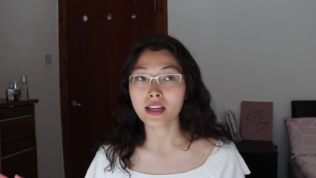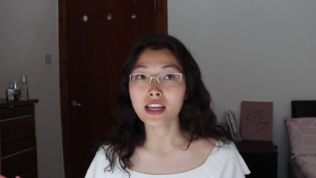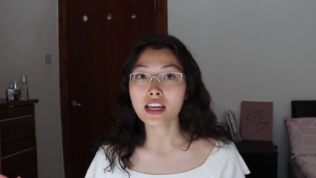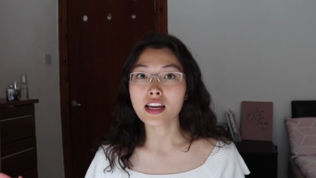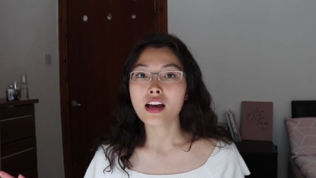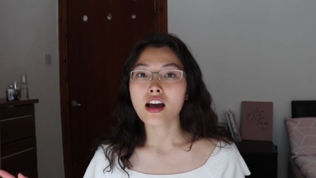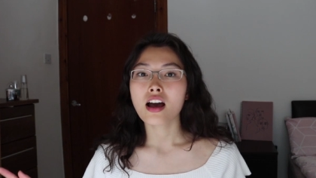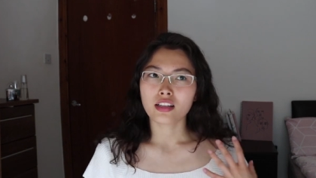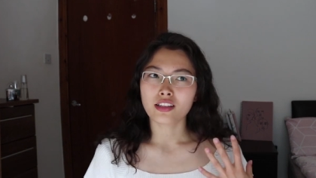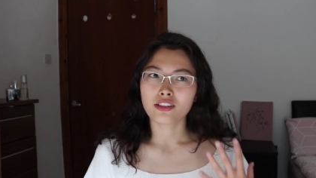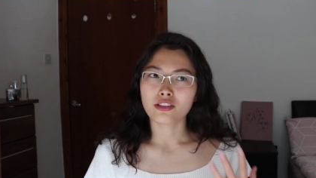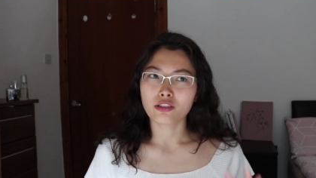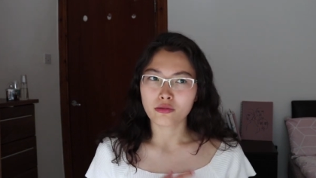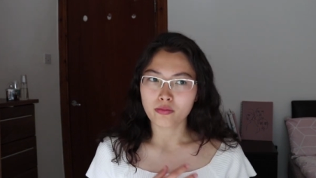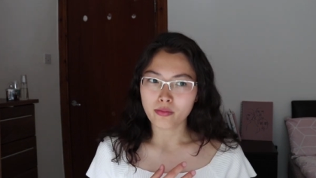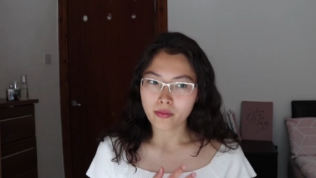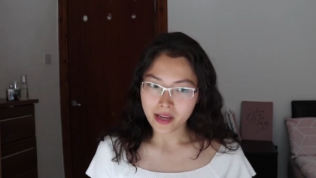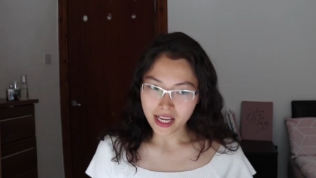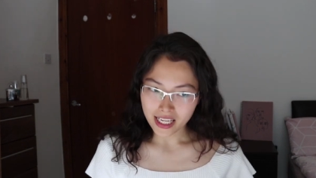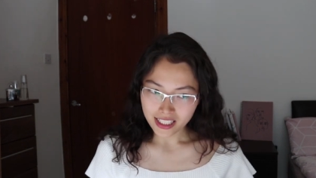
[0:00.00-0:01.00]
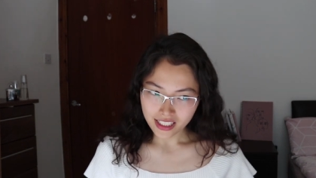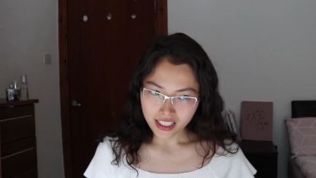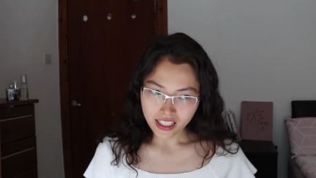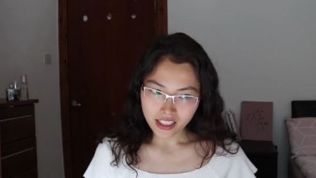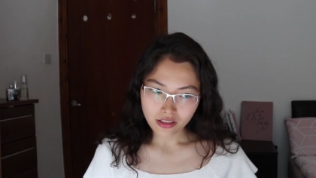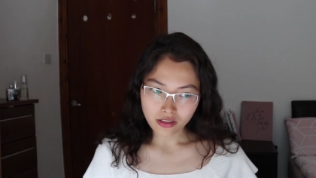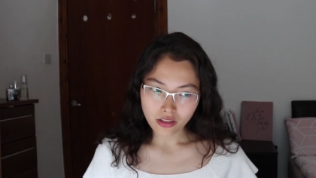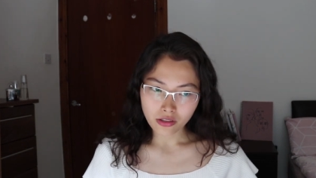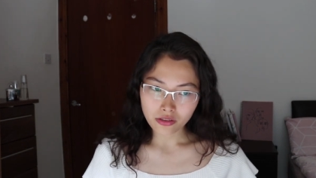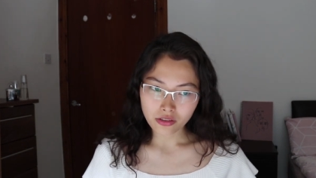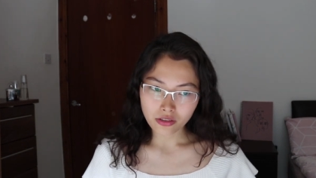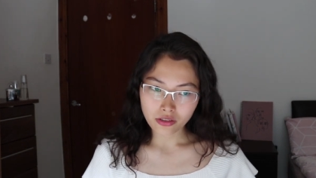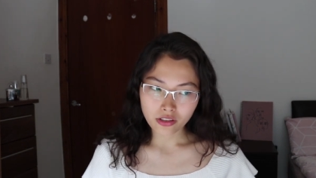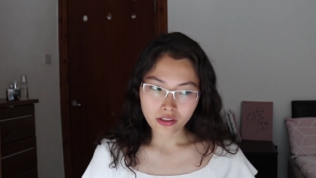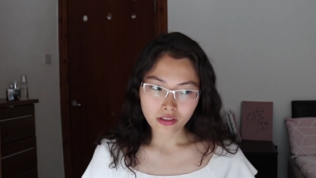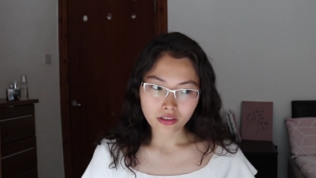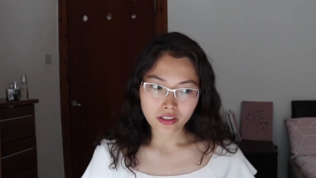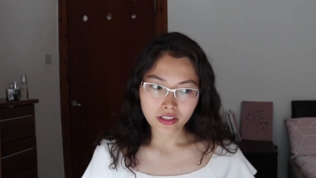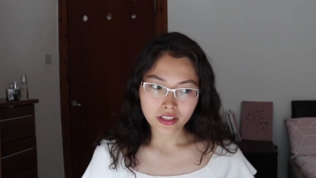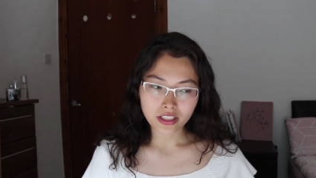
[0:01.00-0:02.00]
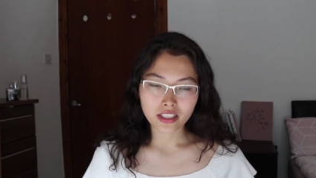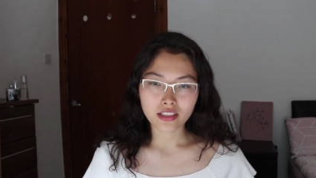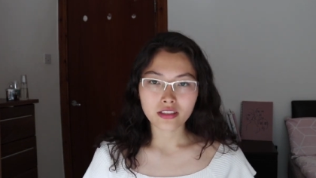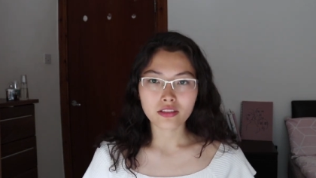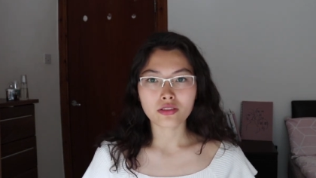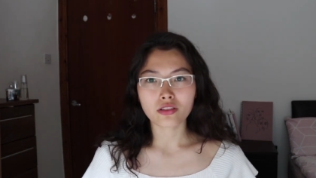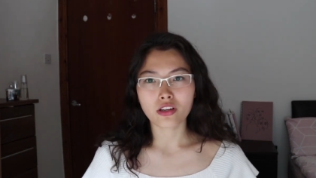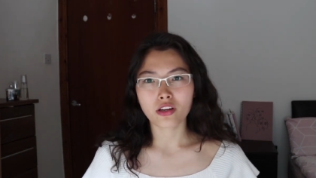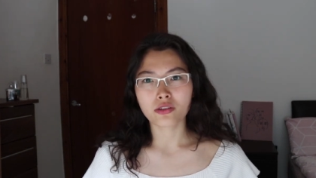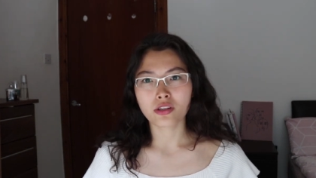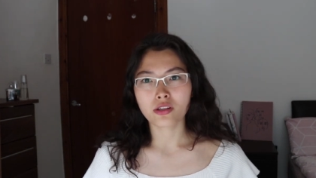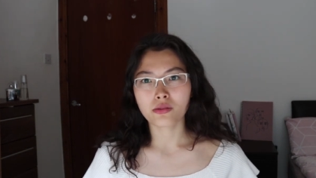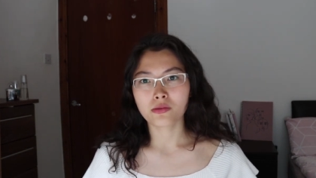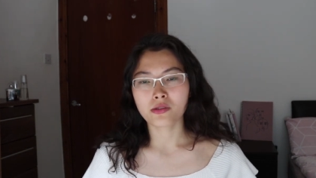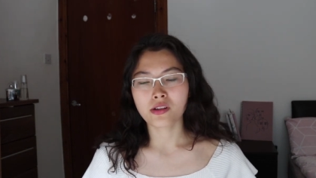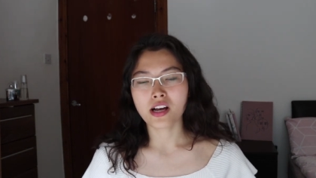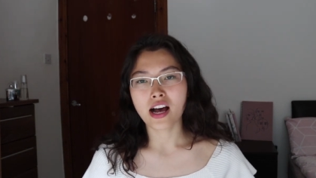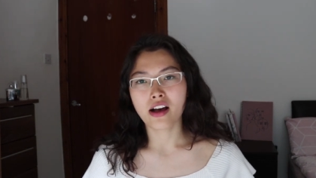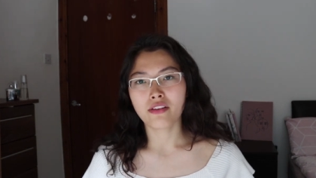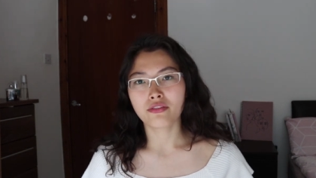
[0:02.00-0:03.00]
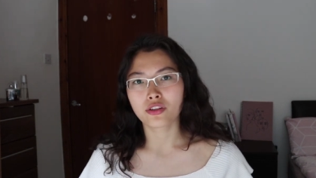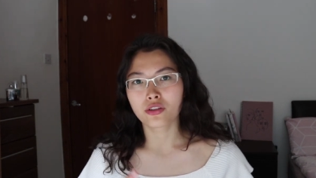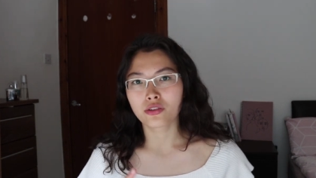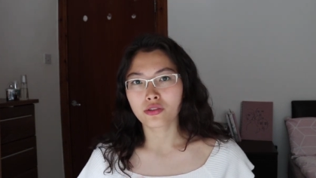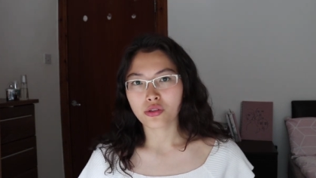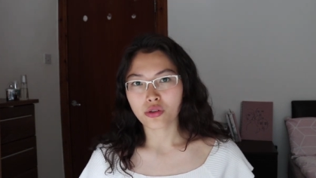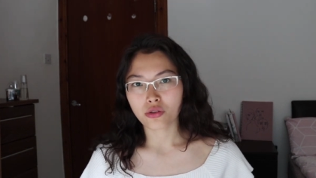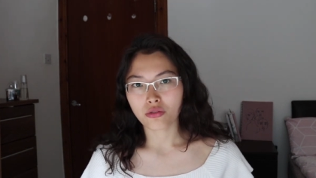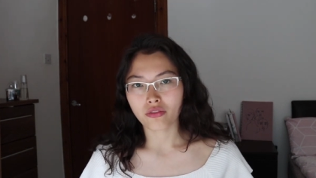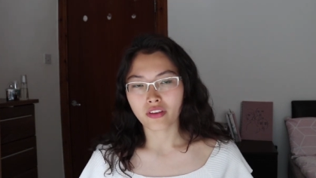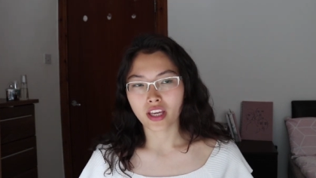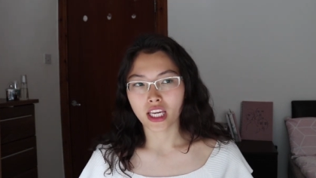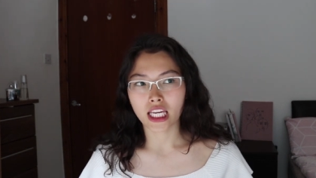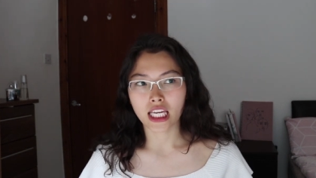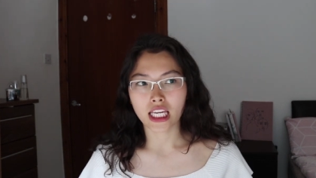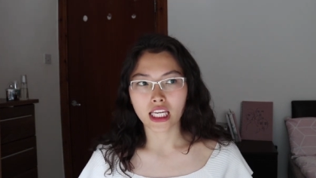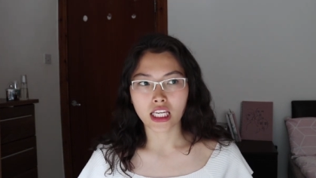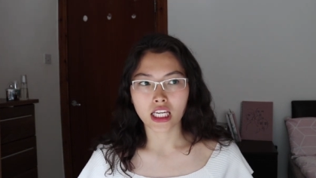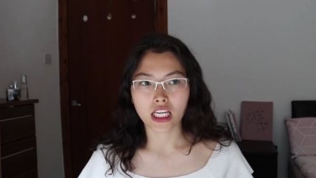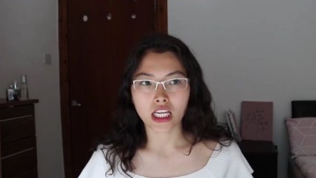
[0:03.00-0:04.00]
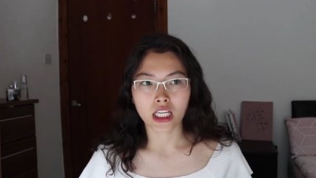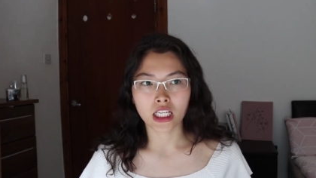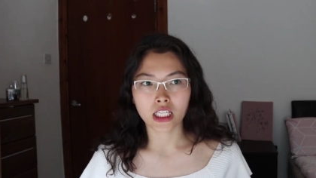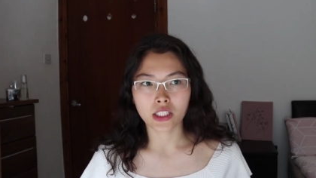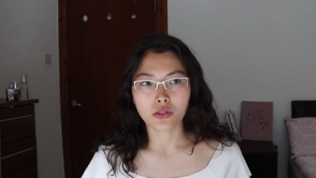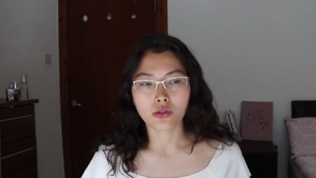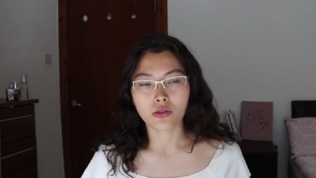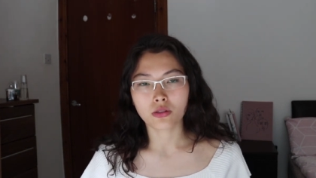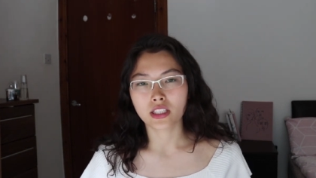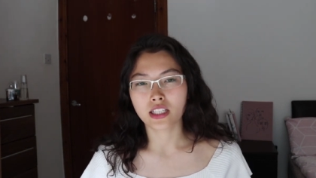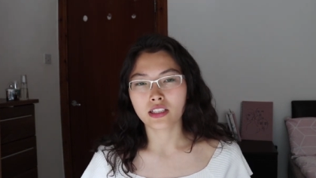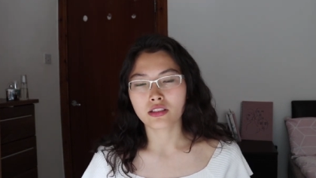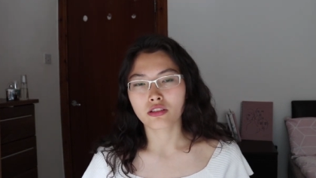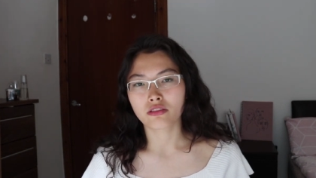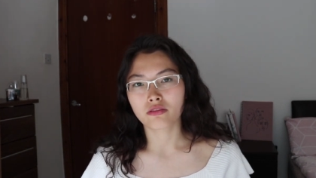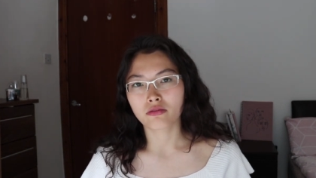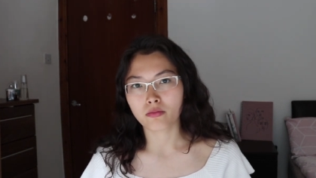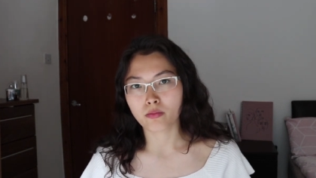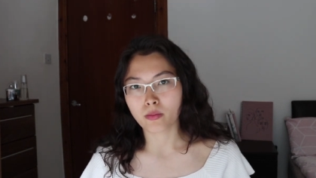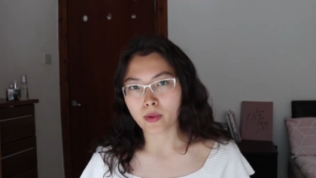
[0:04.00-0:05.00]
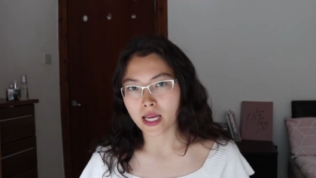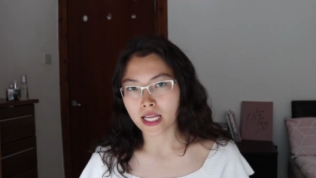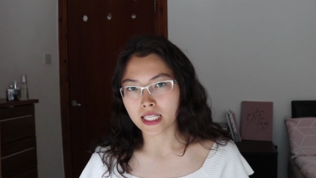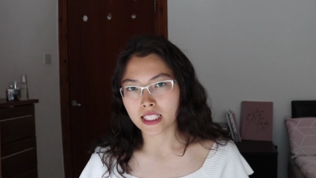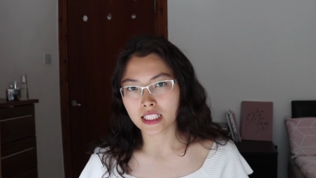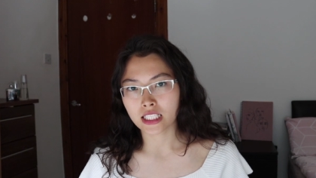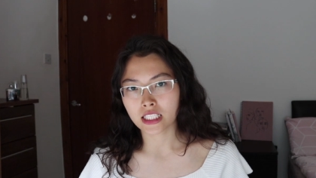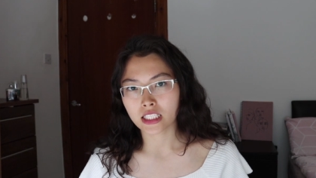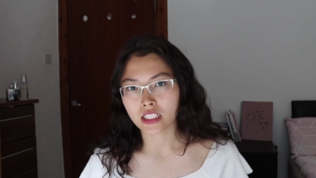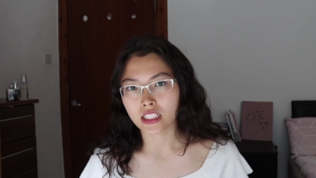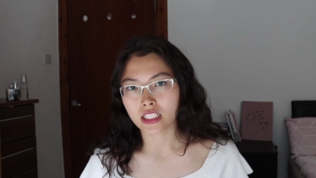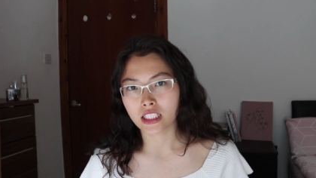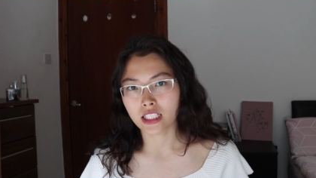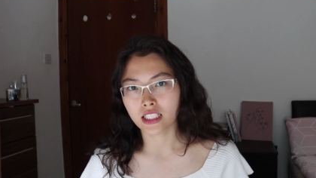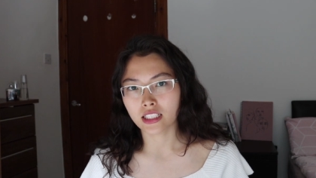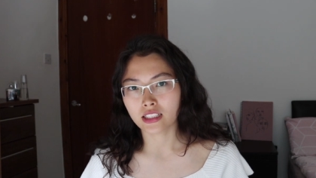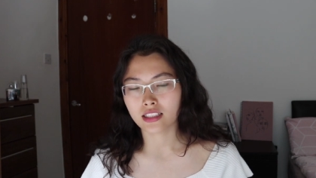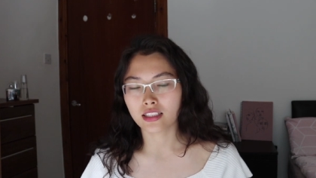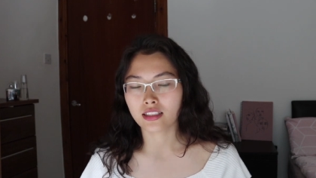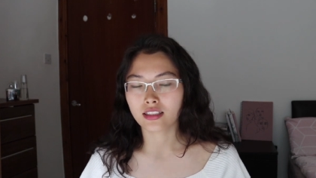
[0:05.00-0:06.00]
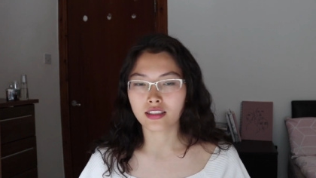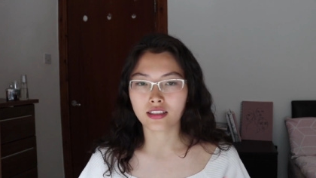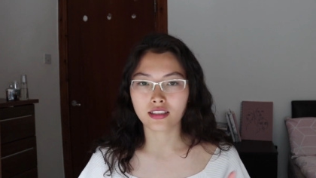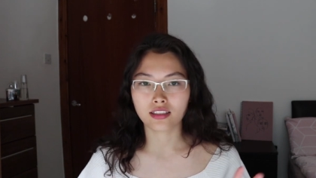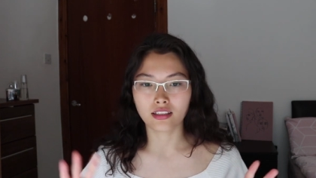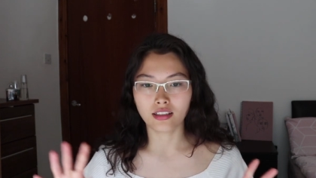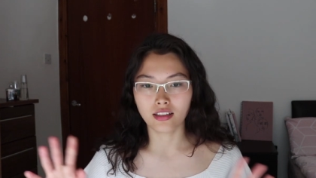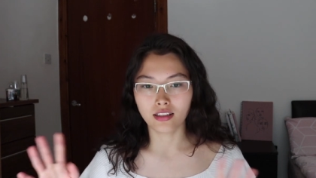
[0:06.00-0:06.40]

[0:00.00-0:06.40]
pay. Your bedding is also included, so you will have your duvet, uh, two sets of bedding sheets,